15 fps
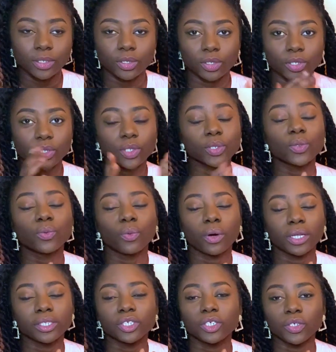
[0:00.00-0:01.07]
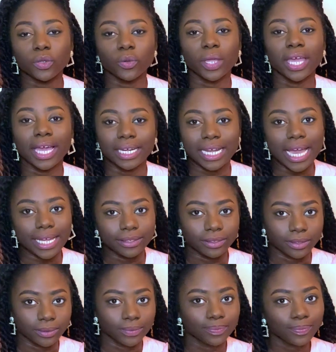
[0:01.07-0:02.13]
Just do what you can
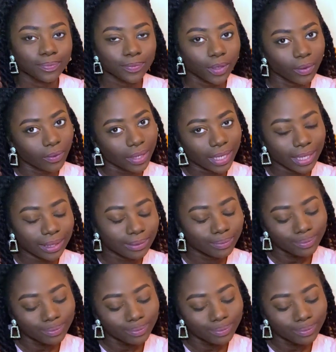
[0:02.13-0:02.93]
handle. All right.